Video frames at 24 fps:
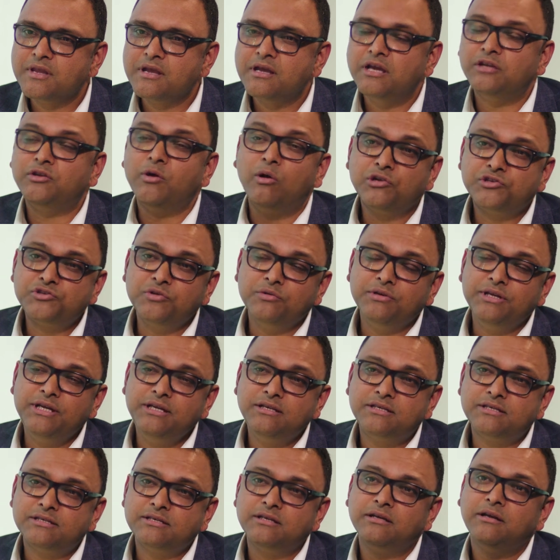It also
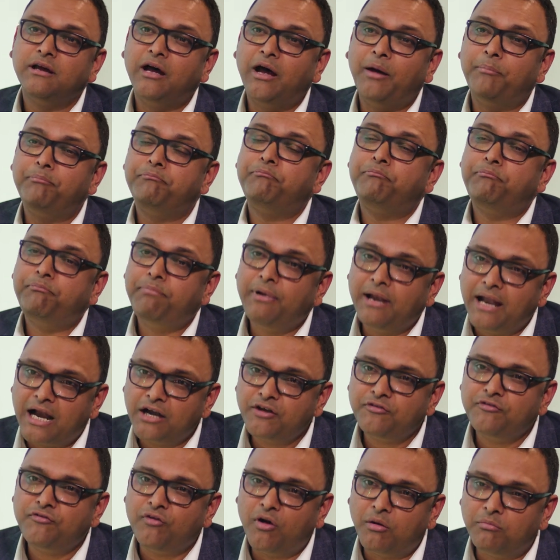needs a
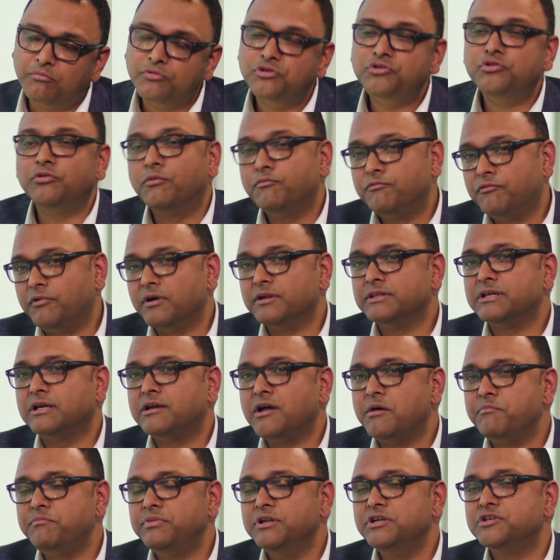platform to, for the
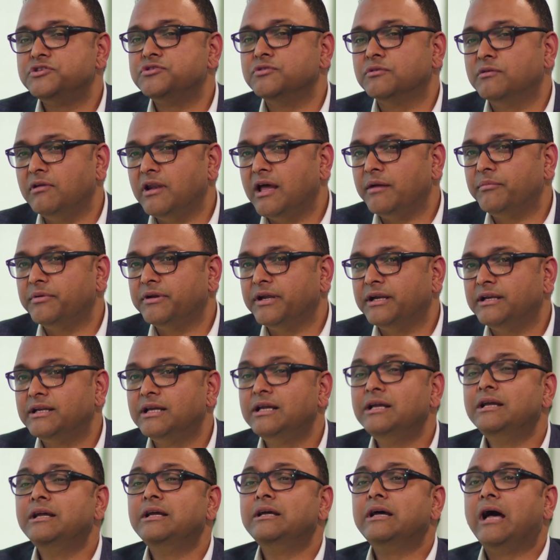companies to collaborate
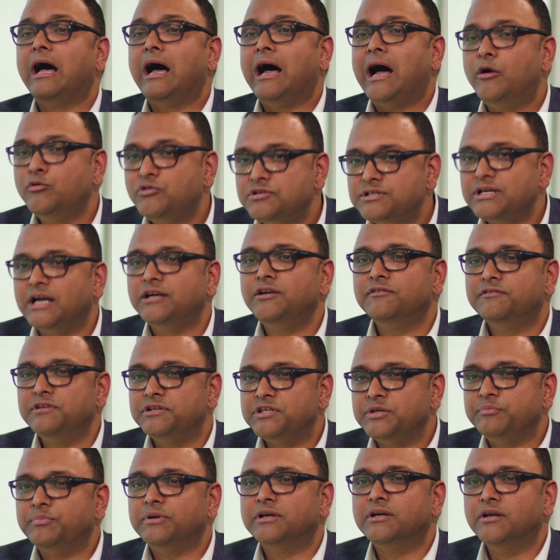outside of the
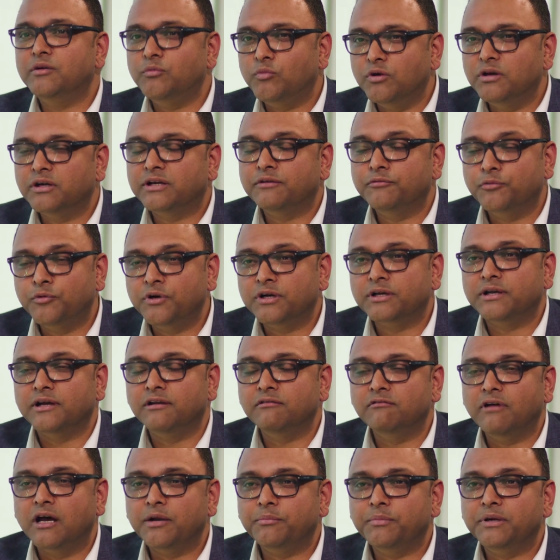typical work, work
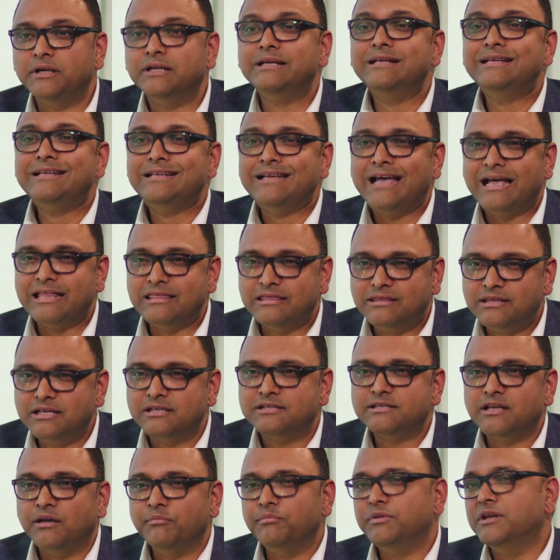environment, and
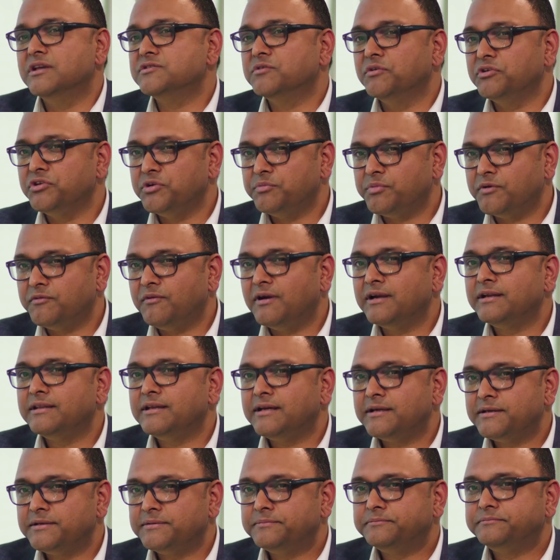this MBA is going to provide
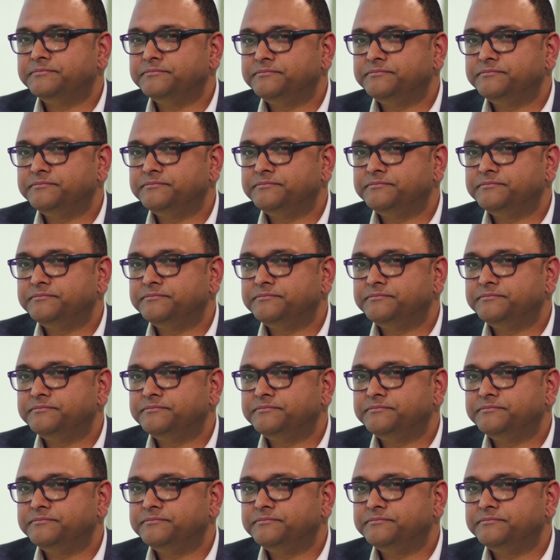that.